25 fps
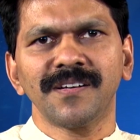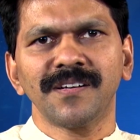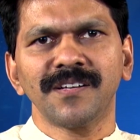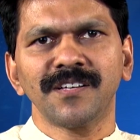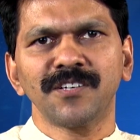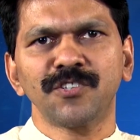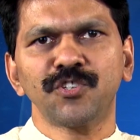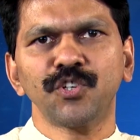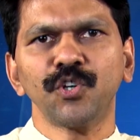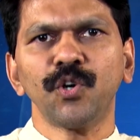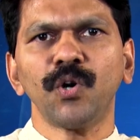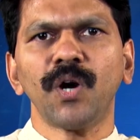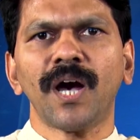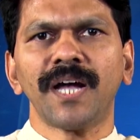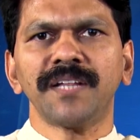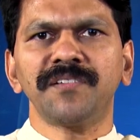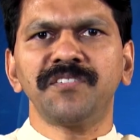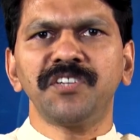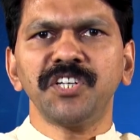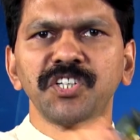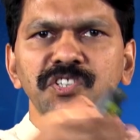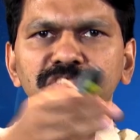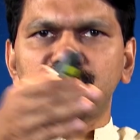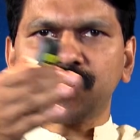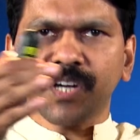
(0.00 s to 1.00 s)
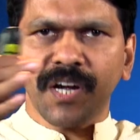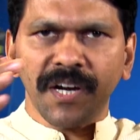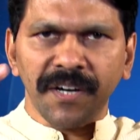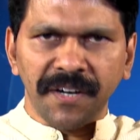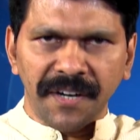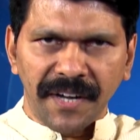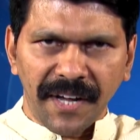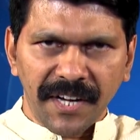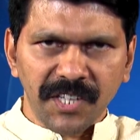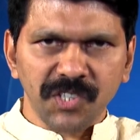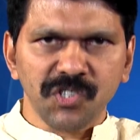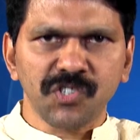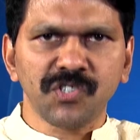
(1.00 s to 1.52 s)
So, at this
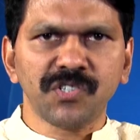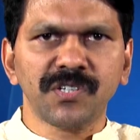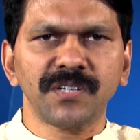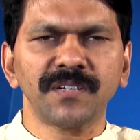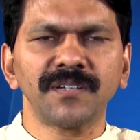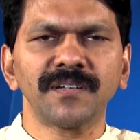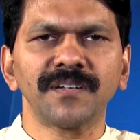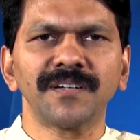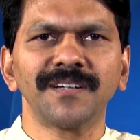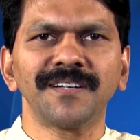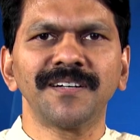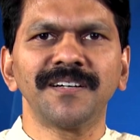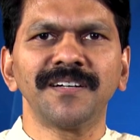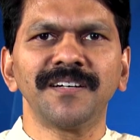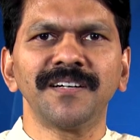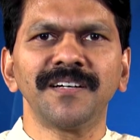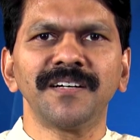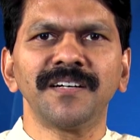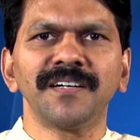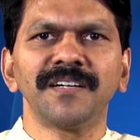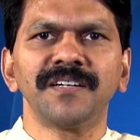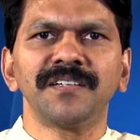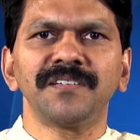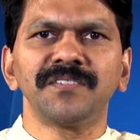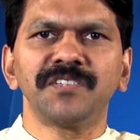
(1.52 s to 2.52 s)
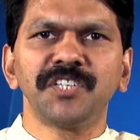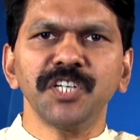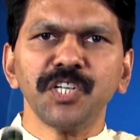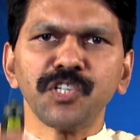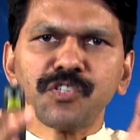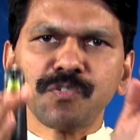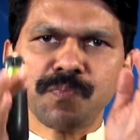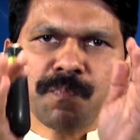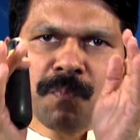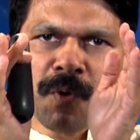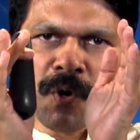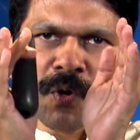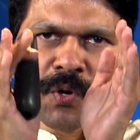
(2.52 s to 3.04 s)
context,
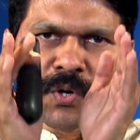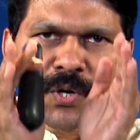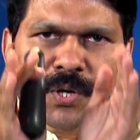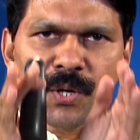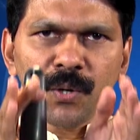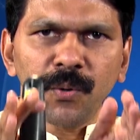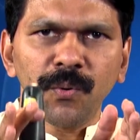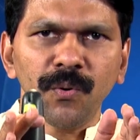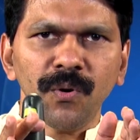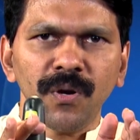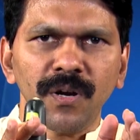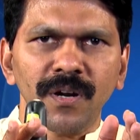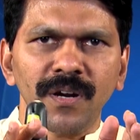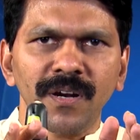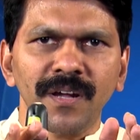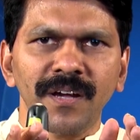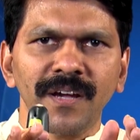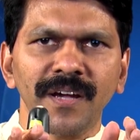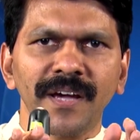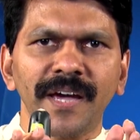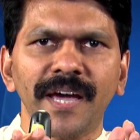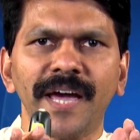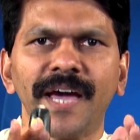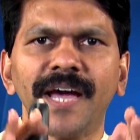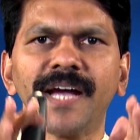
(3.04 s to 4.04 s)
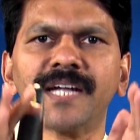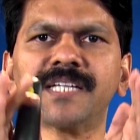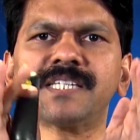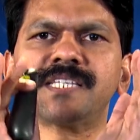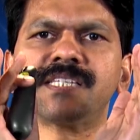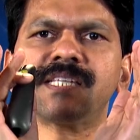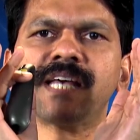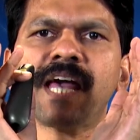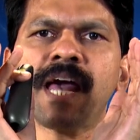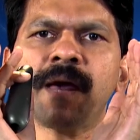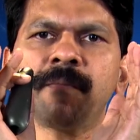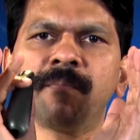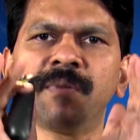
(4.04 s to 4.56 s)
this module
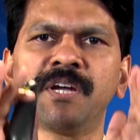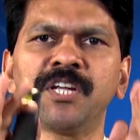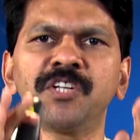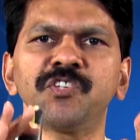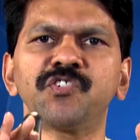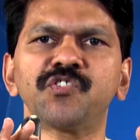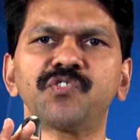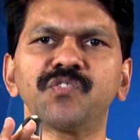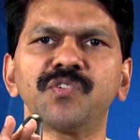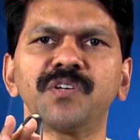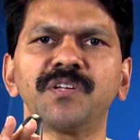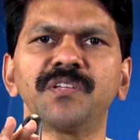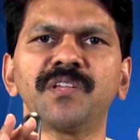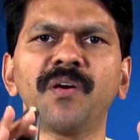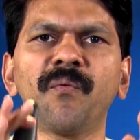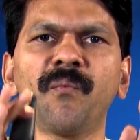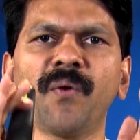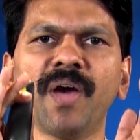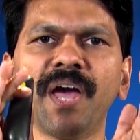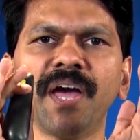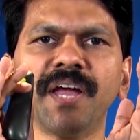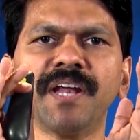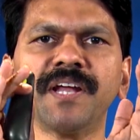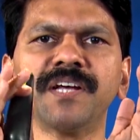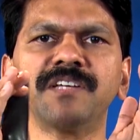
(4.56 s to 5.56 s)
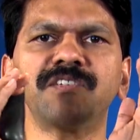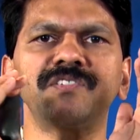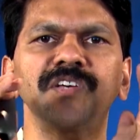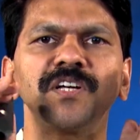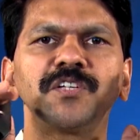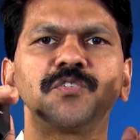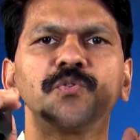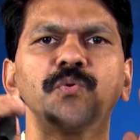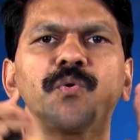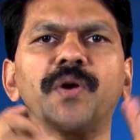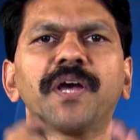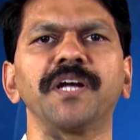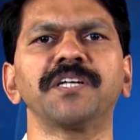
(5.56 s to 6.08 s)
examines the various
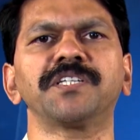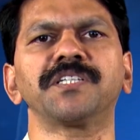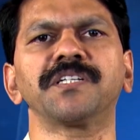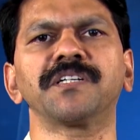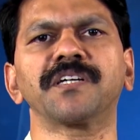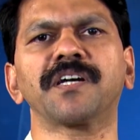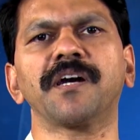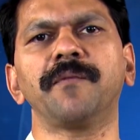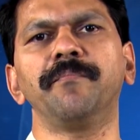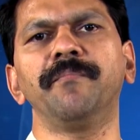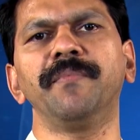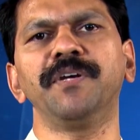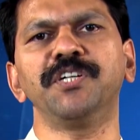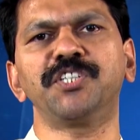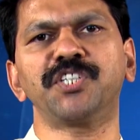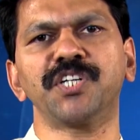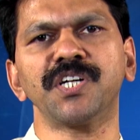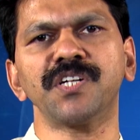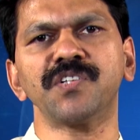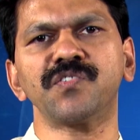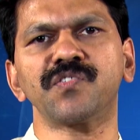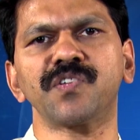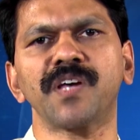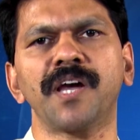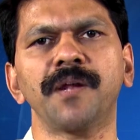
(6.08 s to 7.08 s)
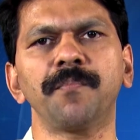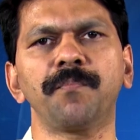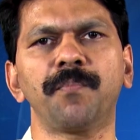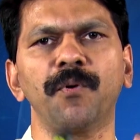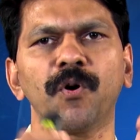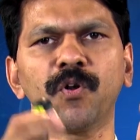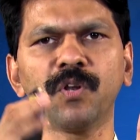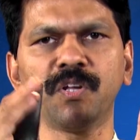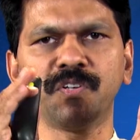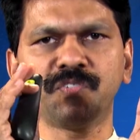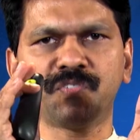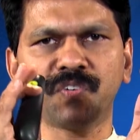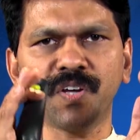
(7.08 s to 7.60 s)
education commissions and
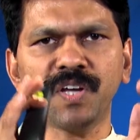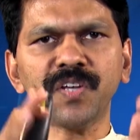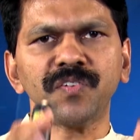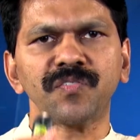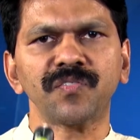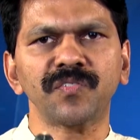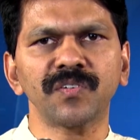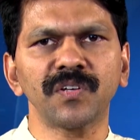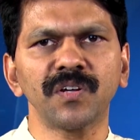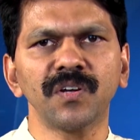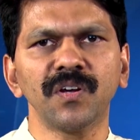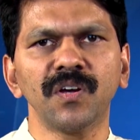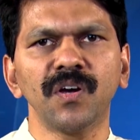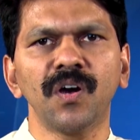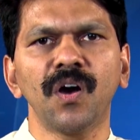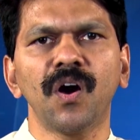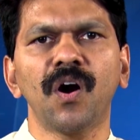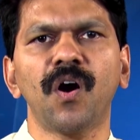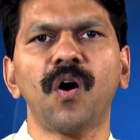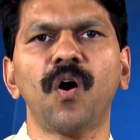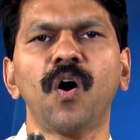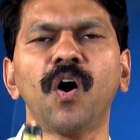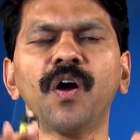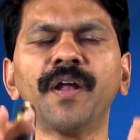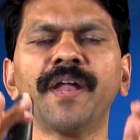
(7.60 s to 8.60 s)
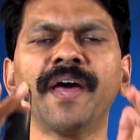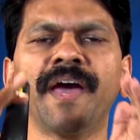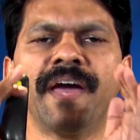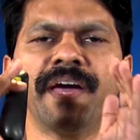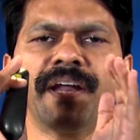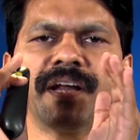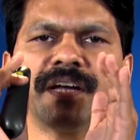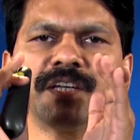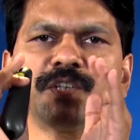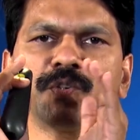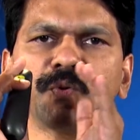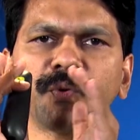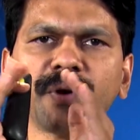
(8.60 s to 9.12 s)
policies on
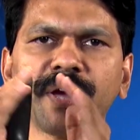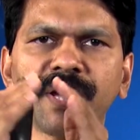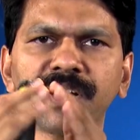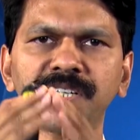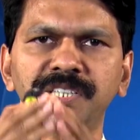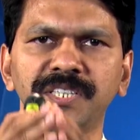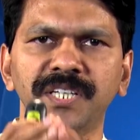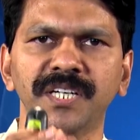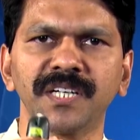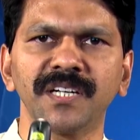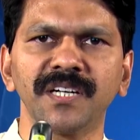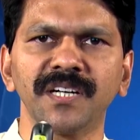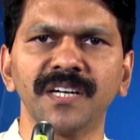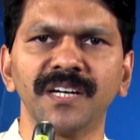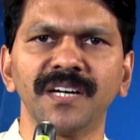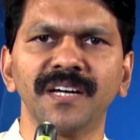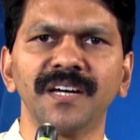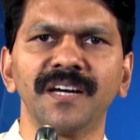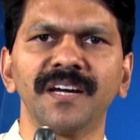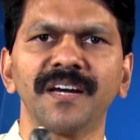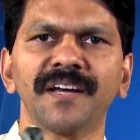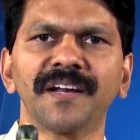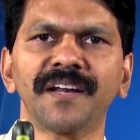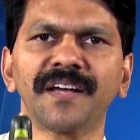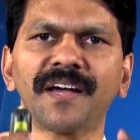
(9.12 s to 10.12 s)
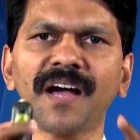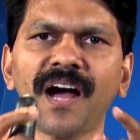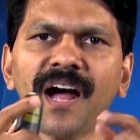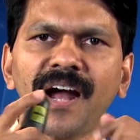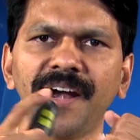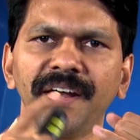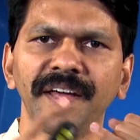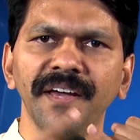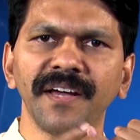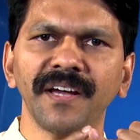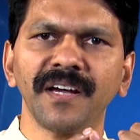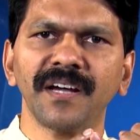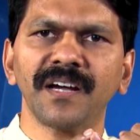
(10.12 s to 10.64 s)
higher education
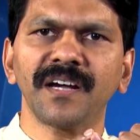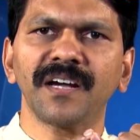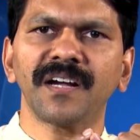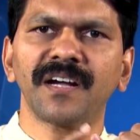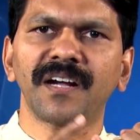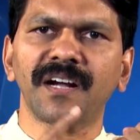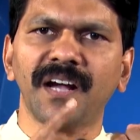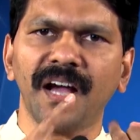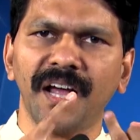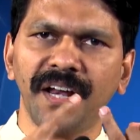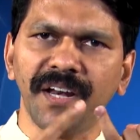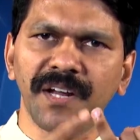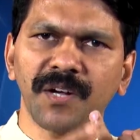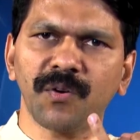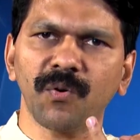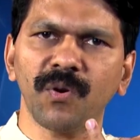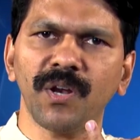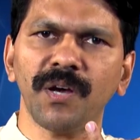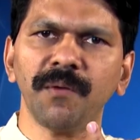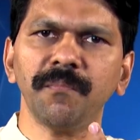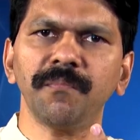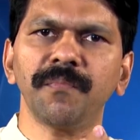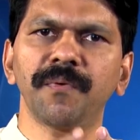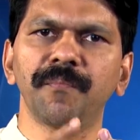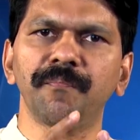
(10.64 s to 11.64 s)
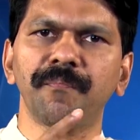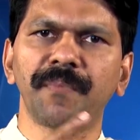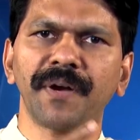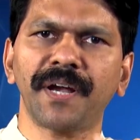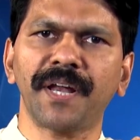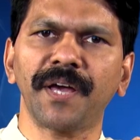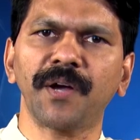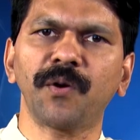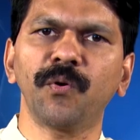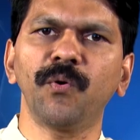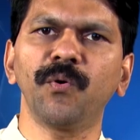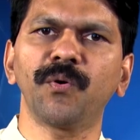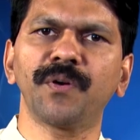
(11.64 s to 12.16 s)
regarding curriculum,
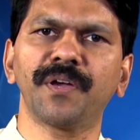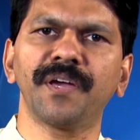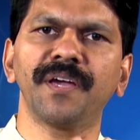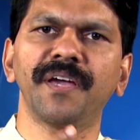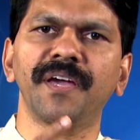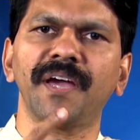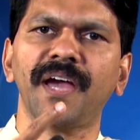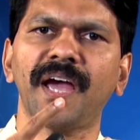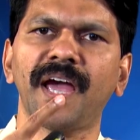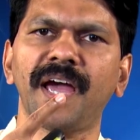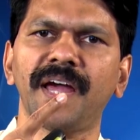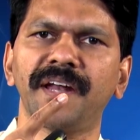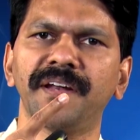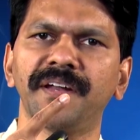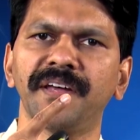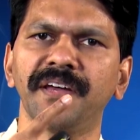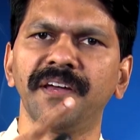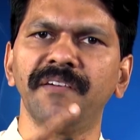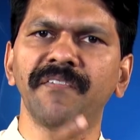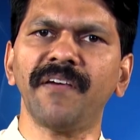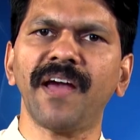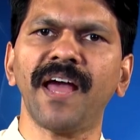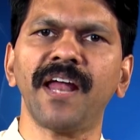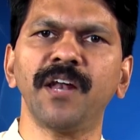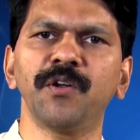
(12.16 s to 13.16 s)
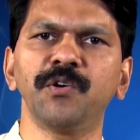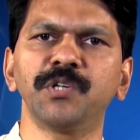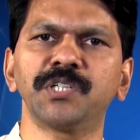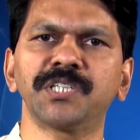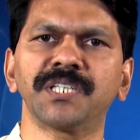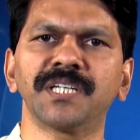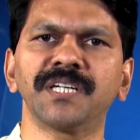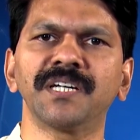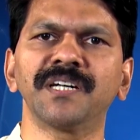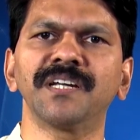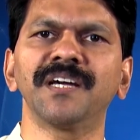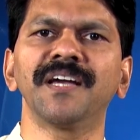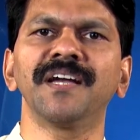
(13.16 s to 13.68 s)
pedagogy and
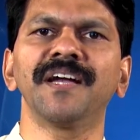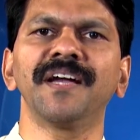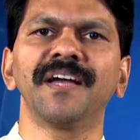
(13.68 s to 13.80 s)
evaluation